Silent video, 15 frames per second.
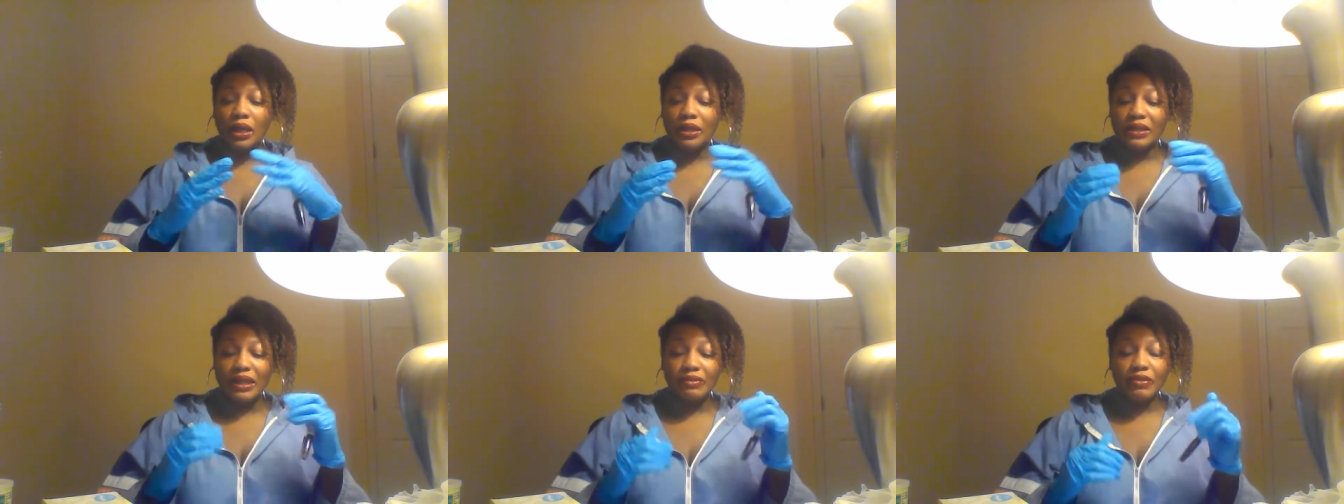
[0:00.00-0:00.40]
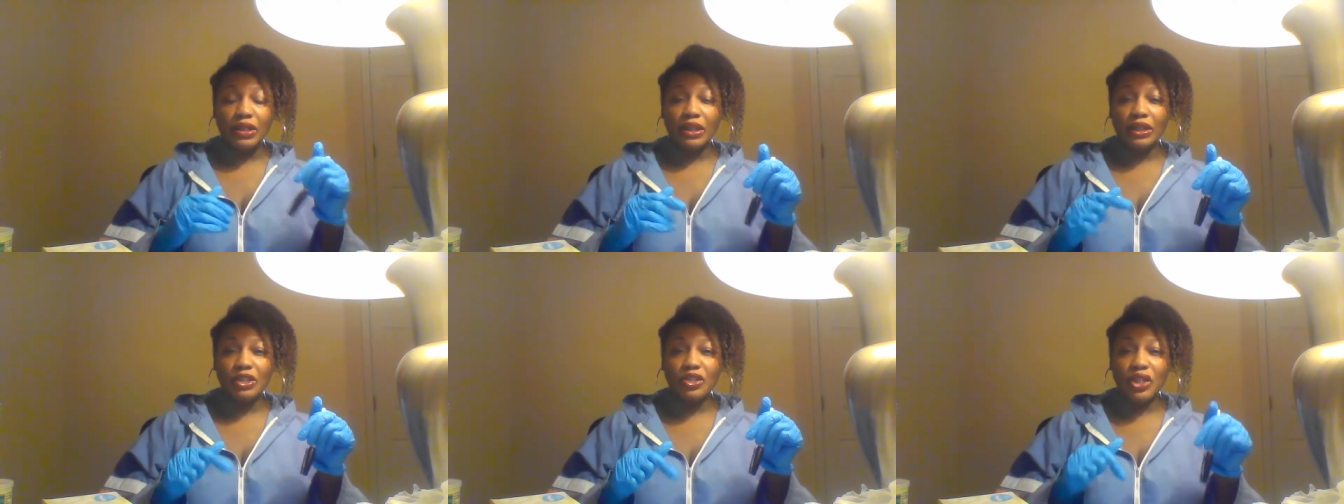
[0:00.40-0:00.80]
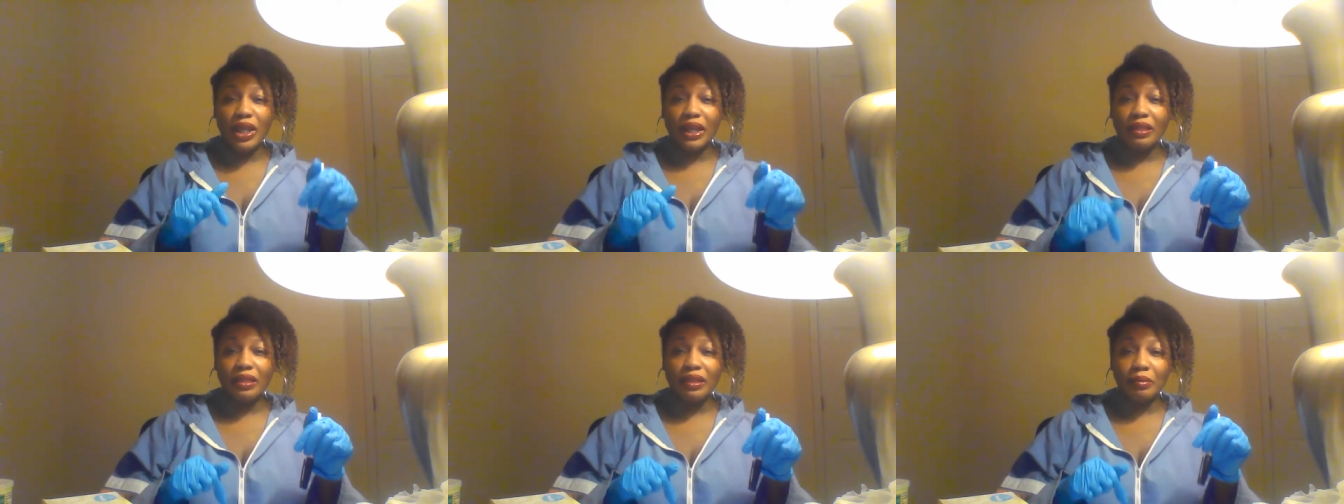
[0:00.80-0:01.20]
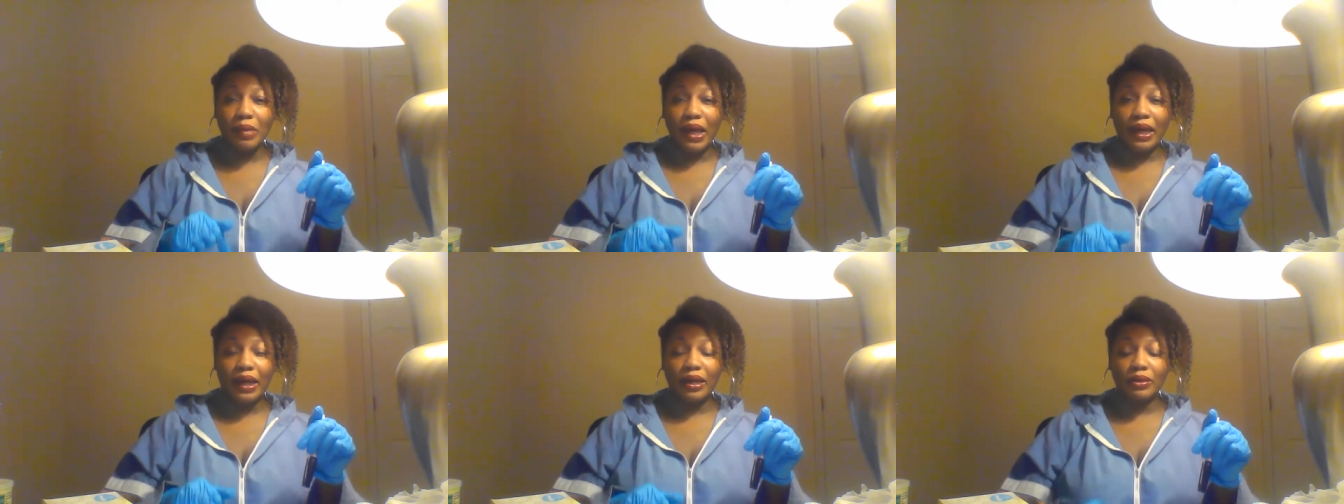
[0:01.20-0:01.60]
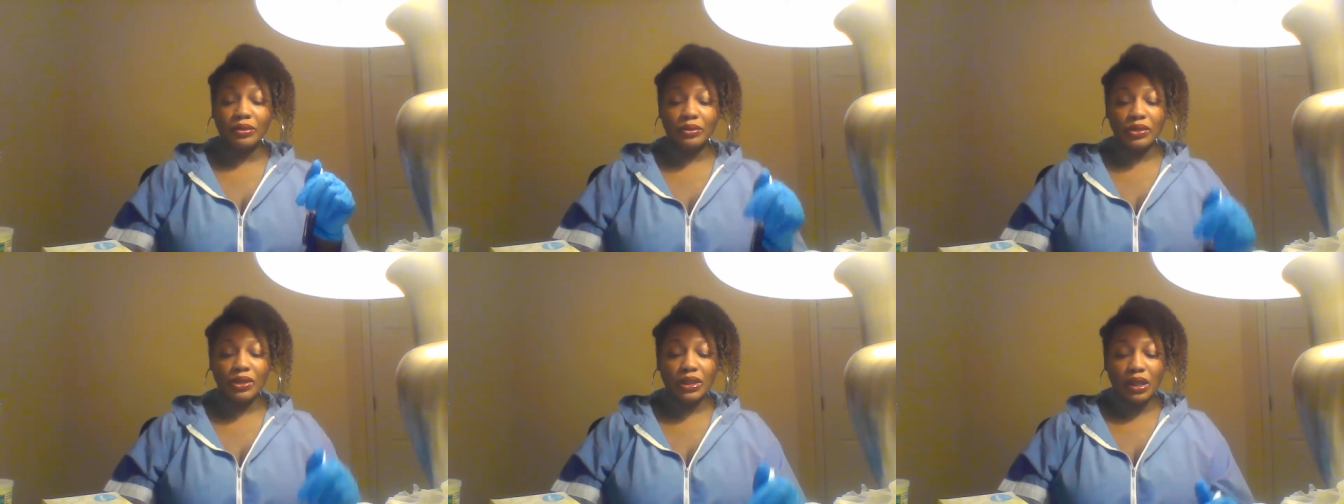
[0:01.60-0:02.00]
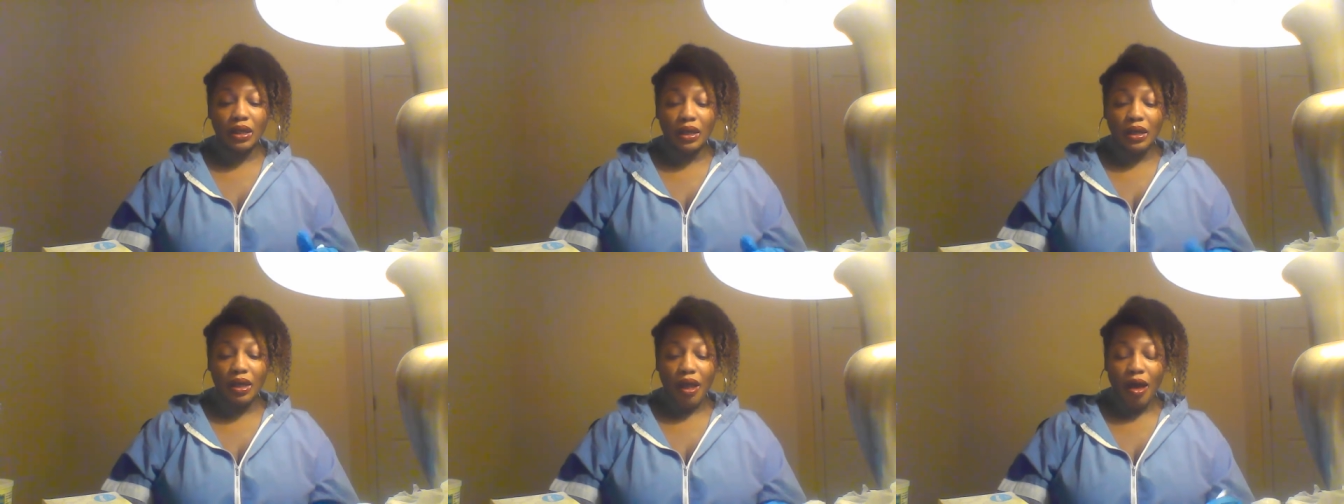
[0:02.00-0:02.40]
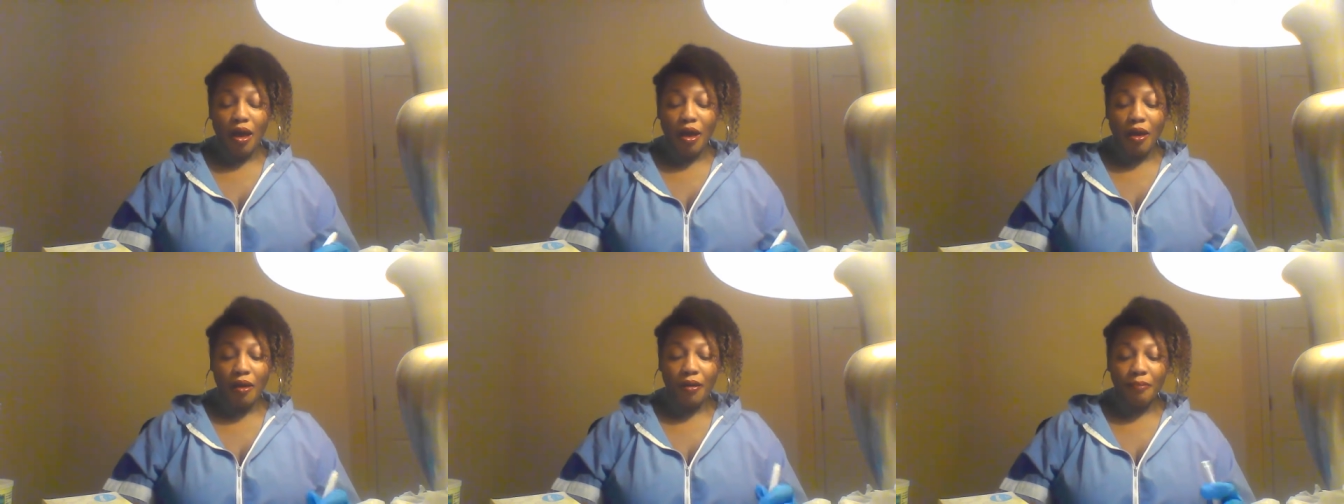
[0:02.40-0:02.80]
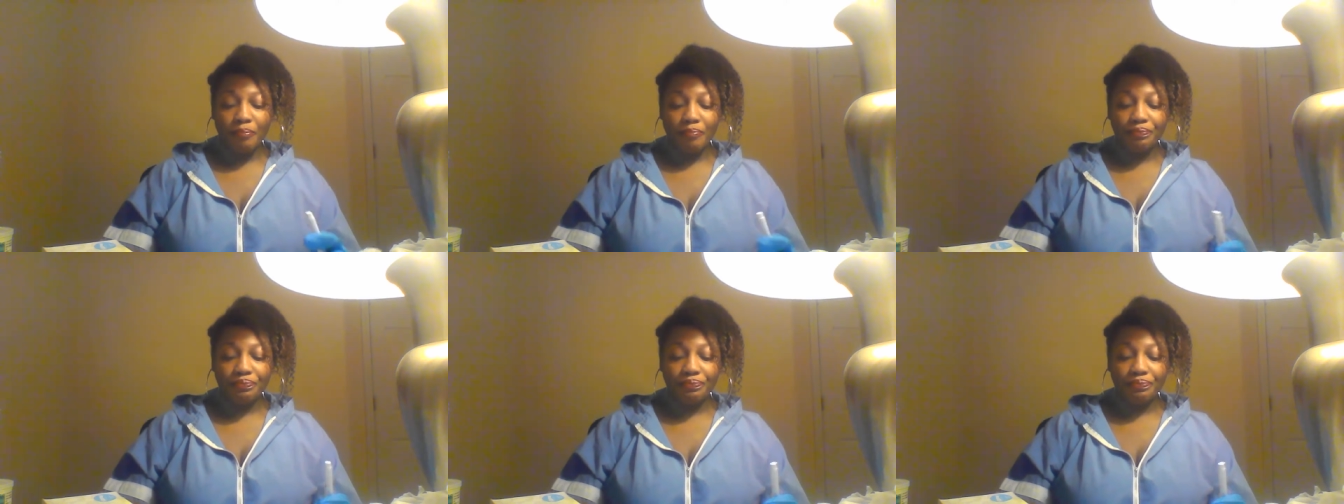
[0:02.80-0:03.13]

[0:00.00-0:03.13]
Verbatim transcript: Definitely check them out. Um,